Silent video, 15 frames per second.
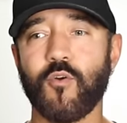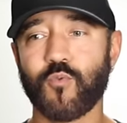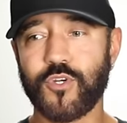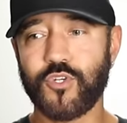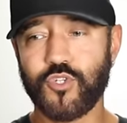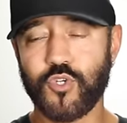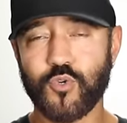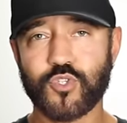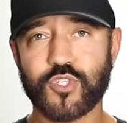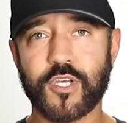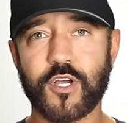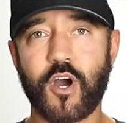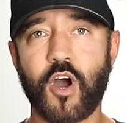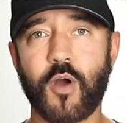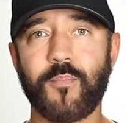
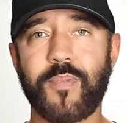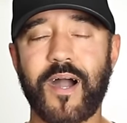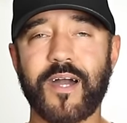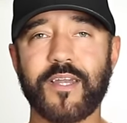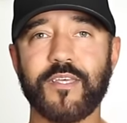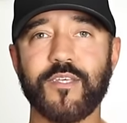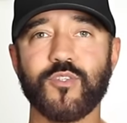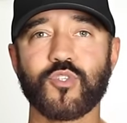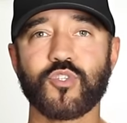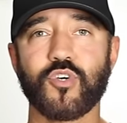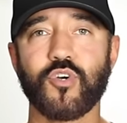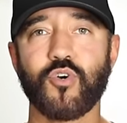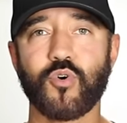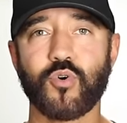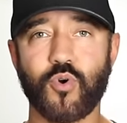reducing our body's
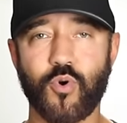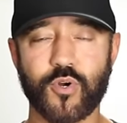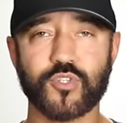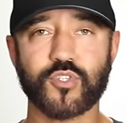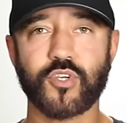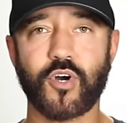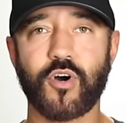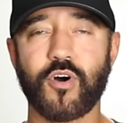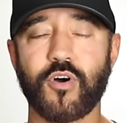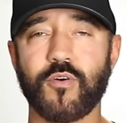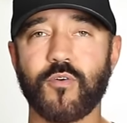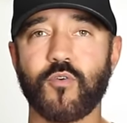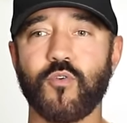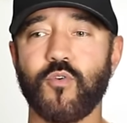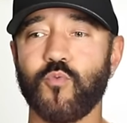cortisol,
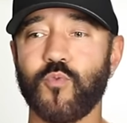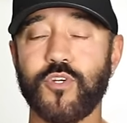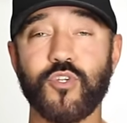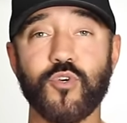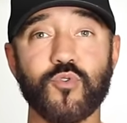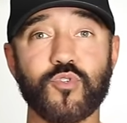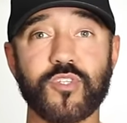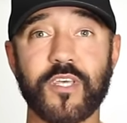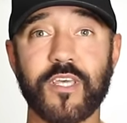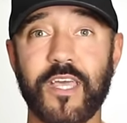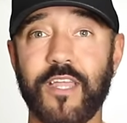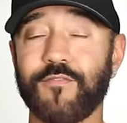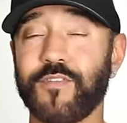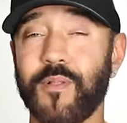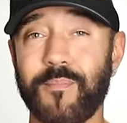reducing
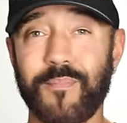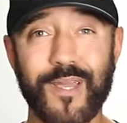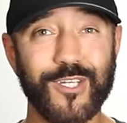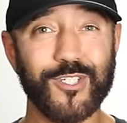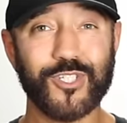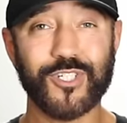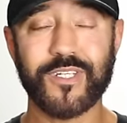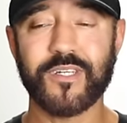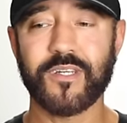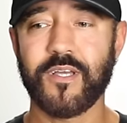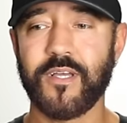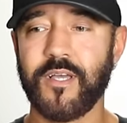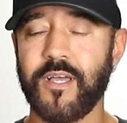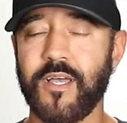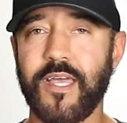inflammation,
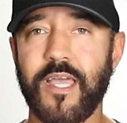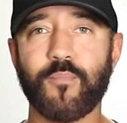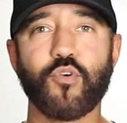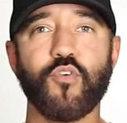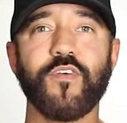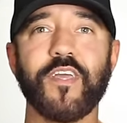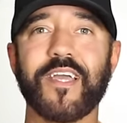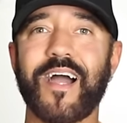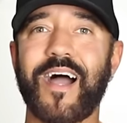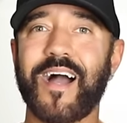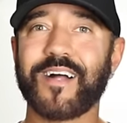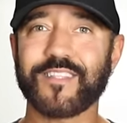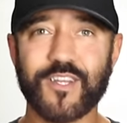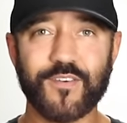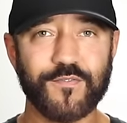improving
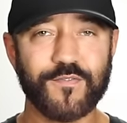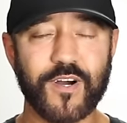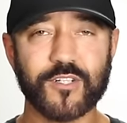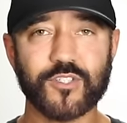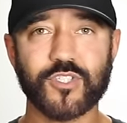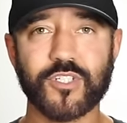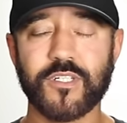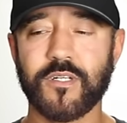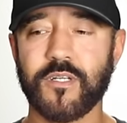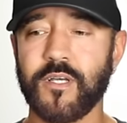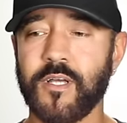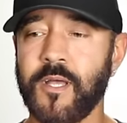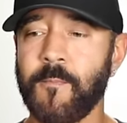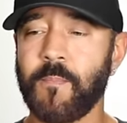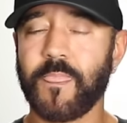cognitive function,
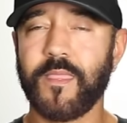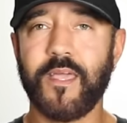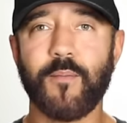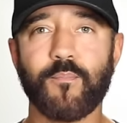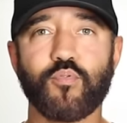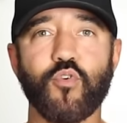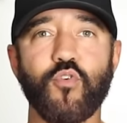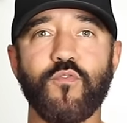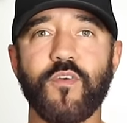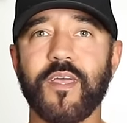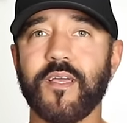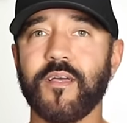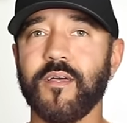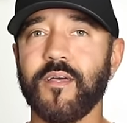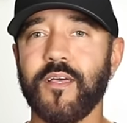
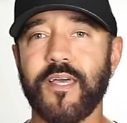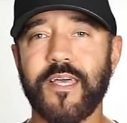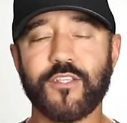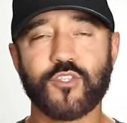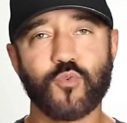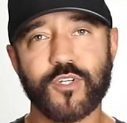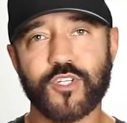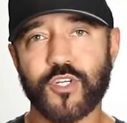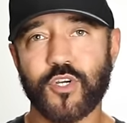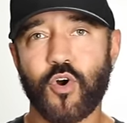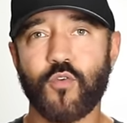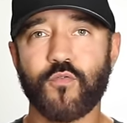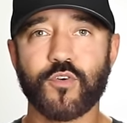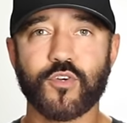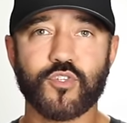improving and switching
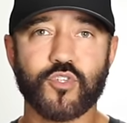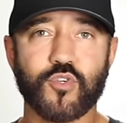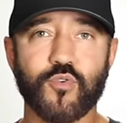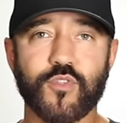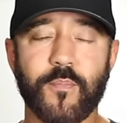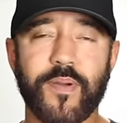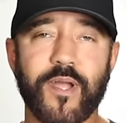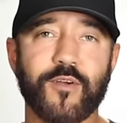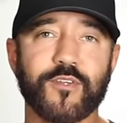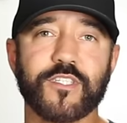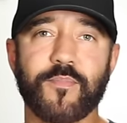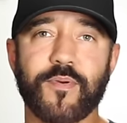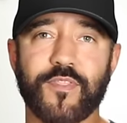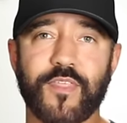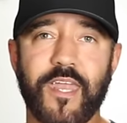over to the
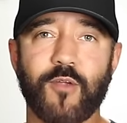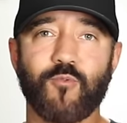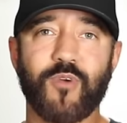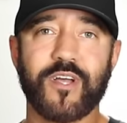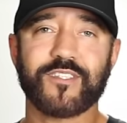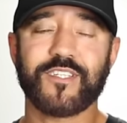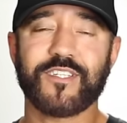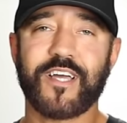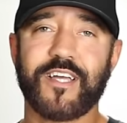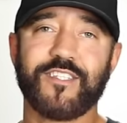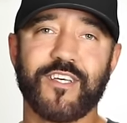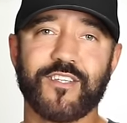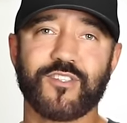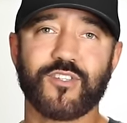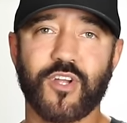parasympathetic rest and
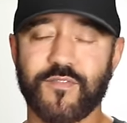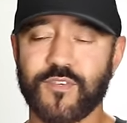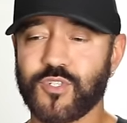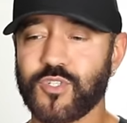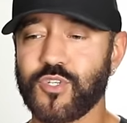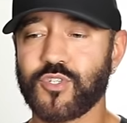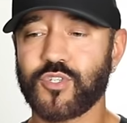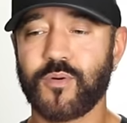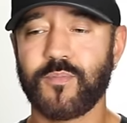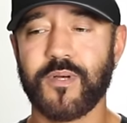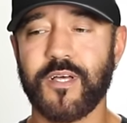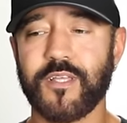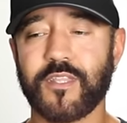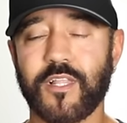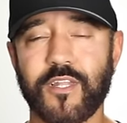digest nervous system.
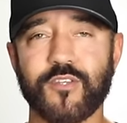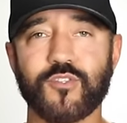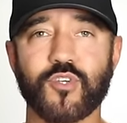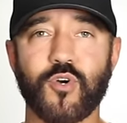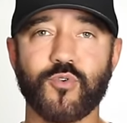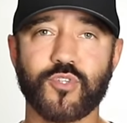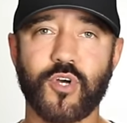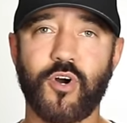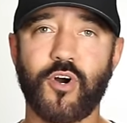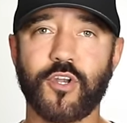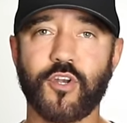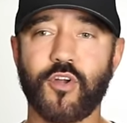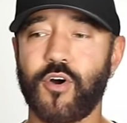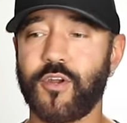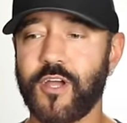The list goes on
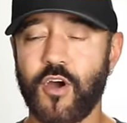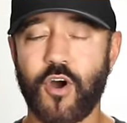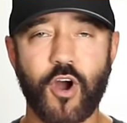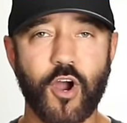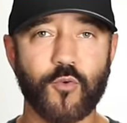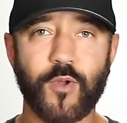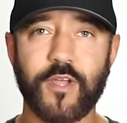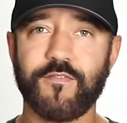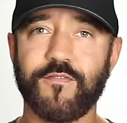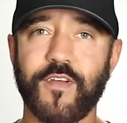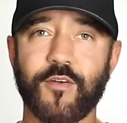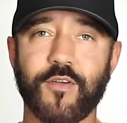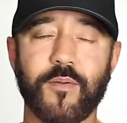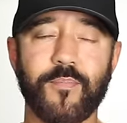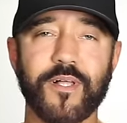and on. Heart rate
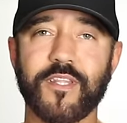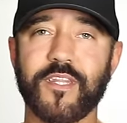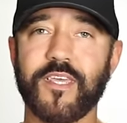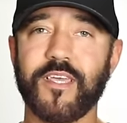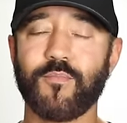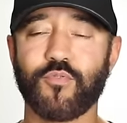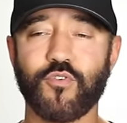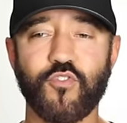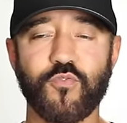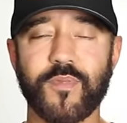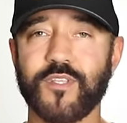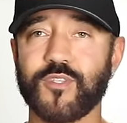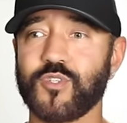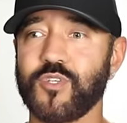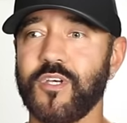variability
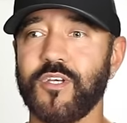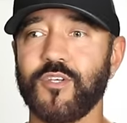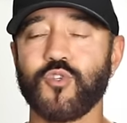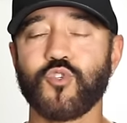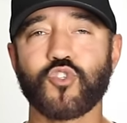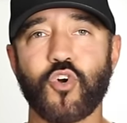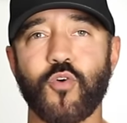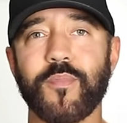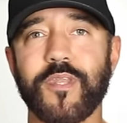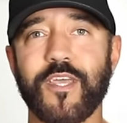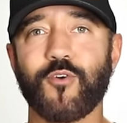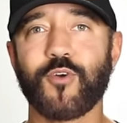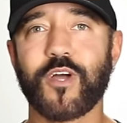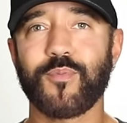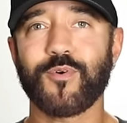improvements. So many
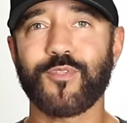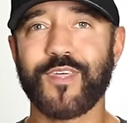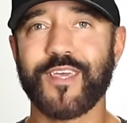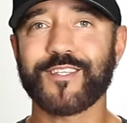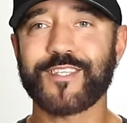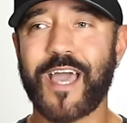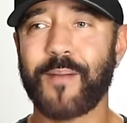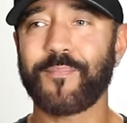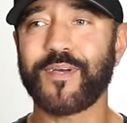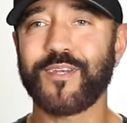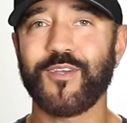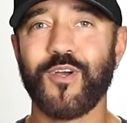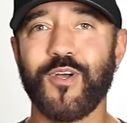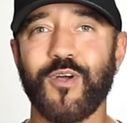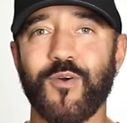incredible things happen
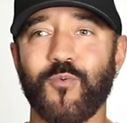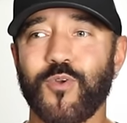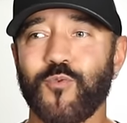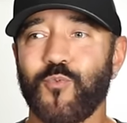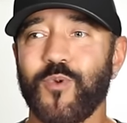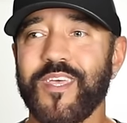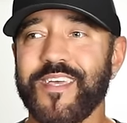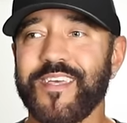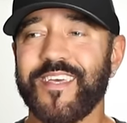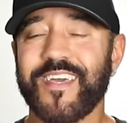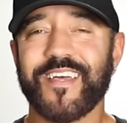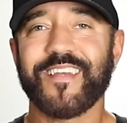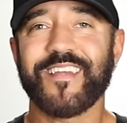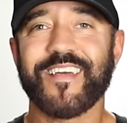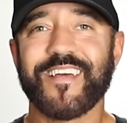when we
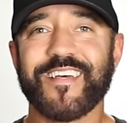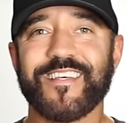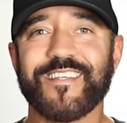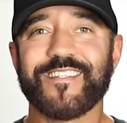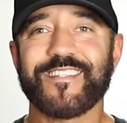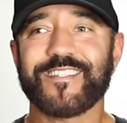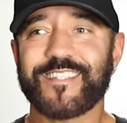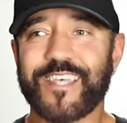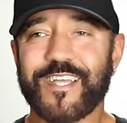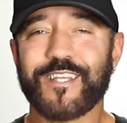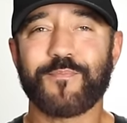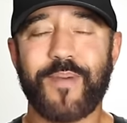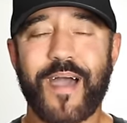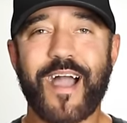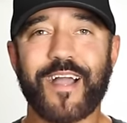get
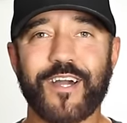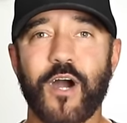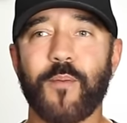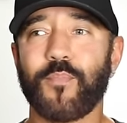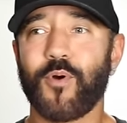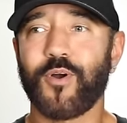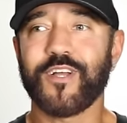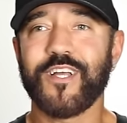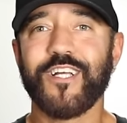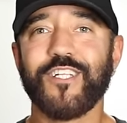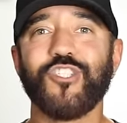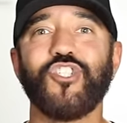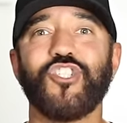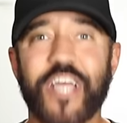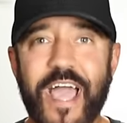synced back up or
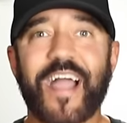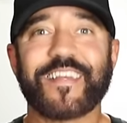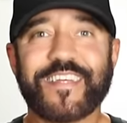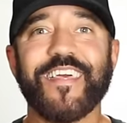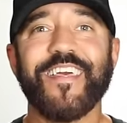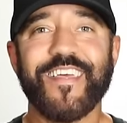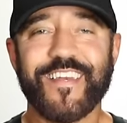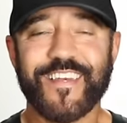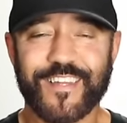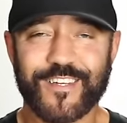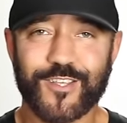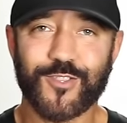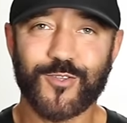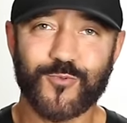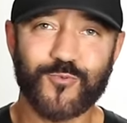jacked in
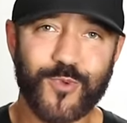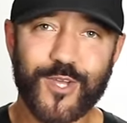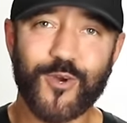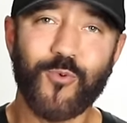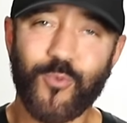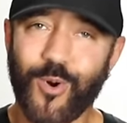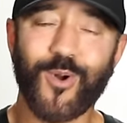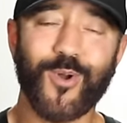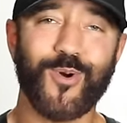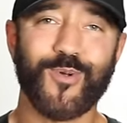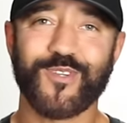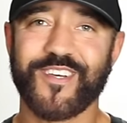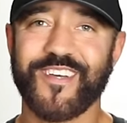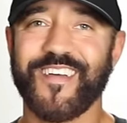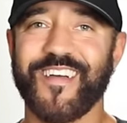to the real
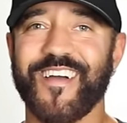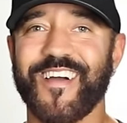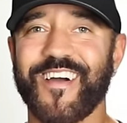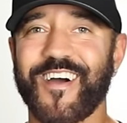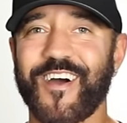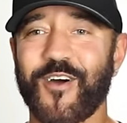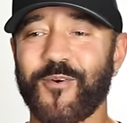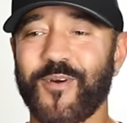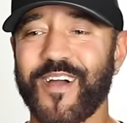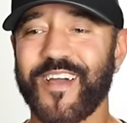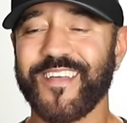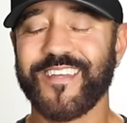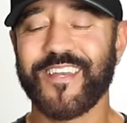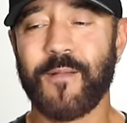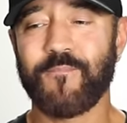world. All
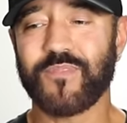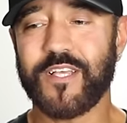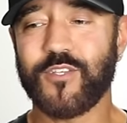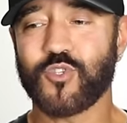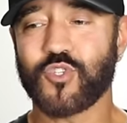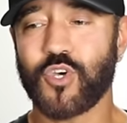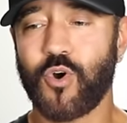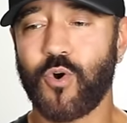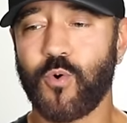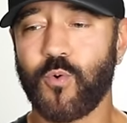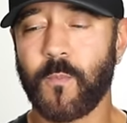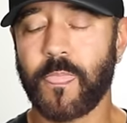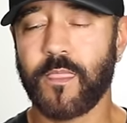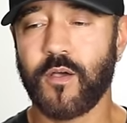right. And so